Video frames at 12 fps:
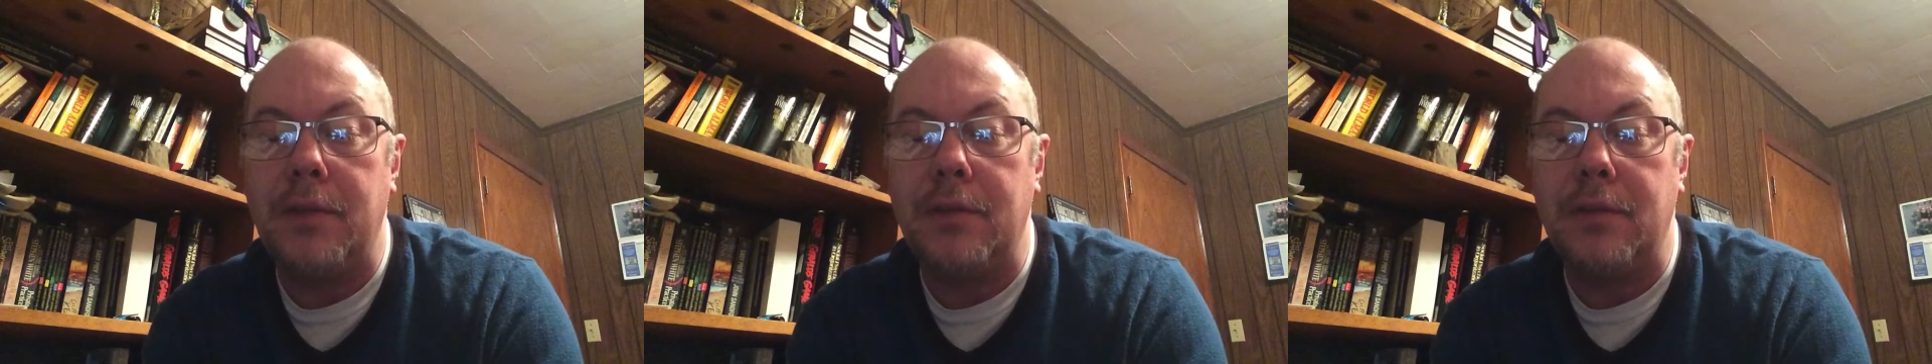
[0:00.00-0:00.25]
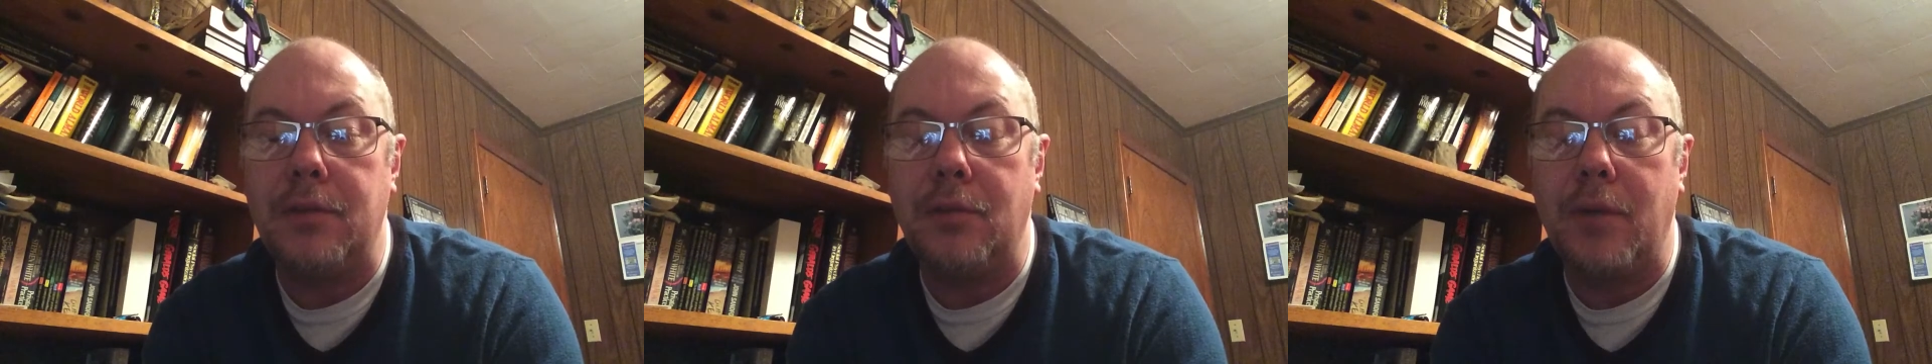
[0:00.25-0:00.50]

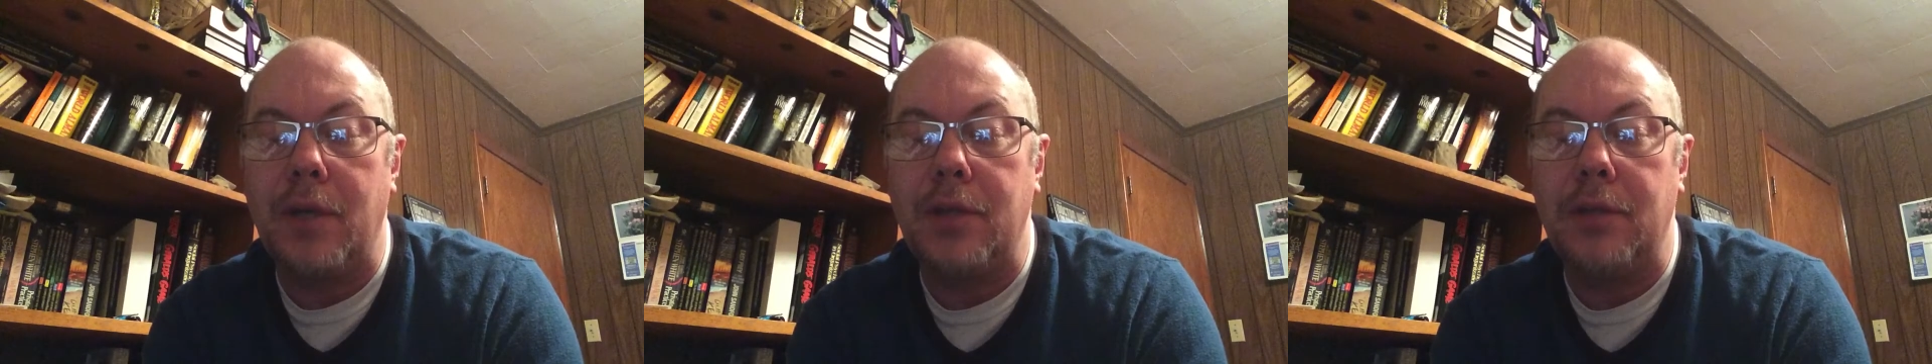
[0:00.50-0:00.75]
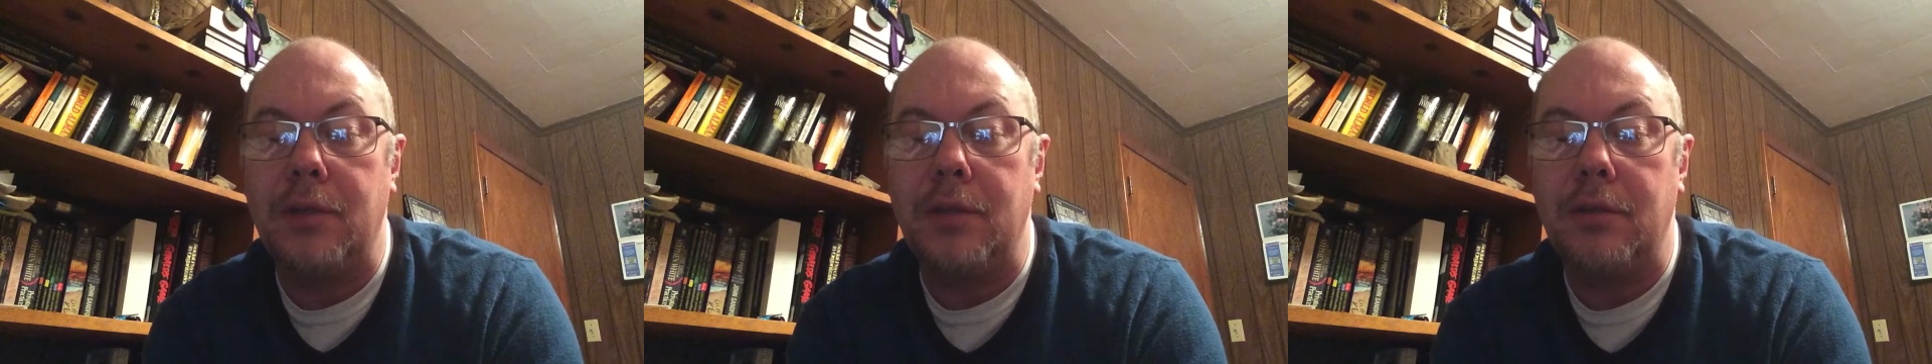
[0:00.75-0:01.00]

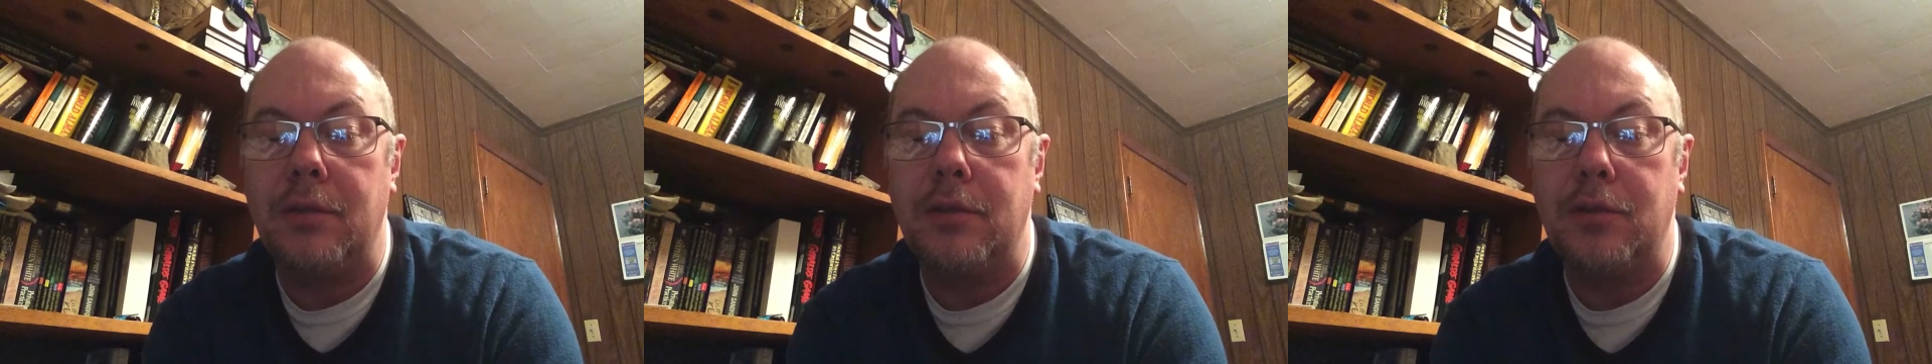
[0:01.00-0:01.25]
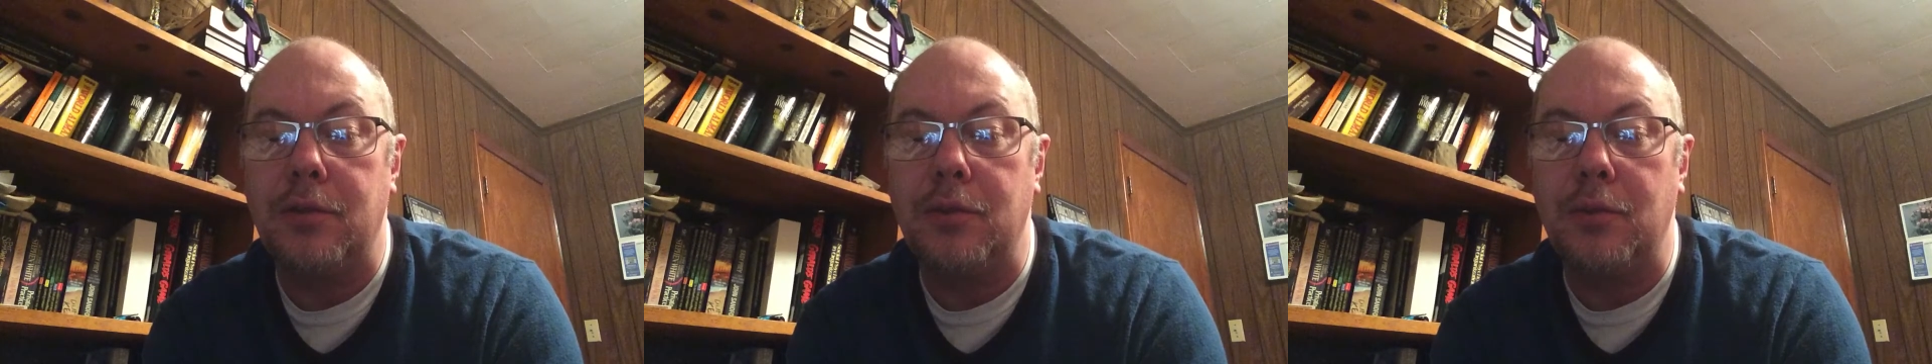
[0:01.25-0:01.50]
situation
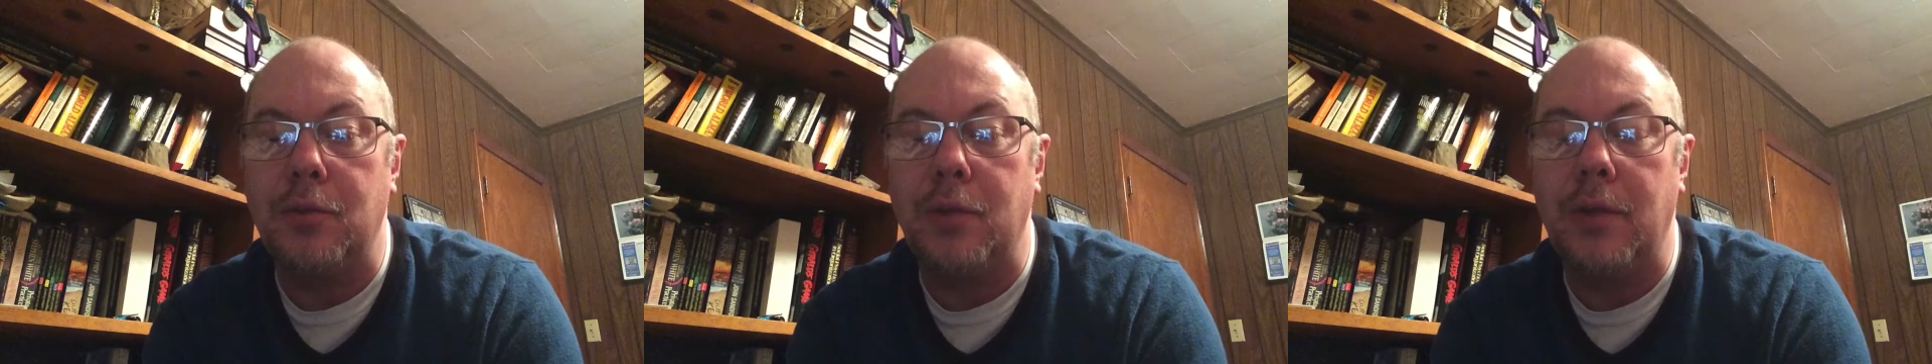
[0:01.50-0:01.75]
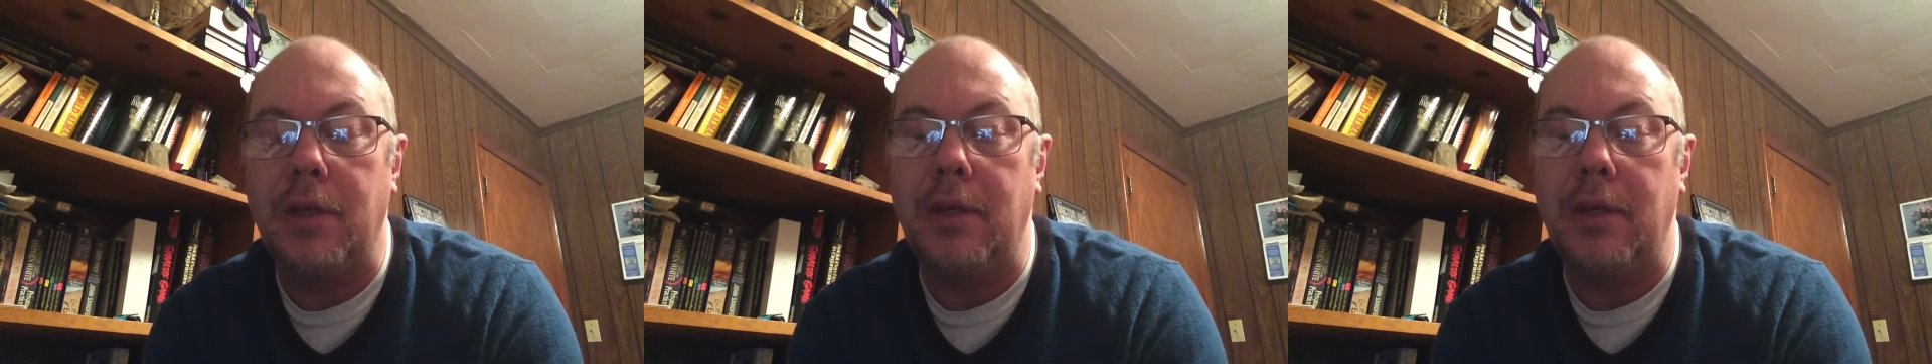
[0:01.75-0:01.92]
to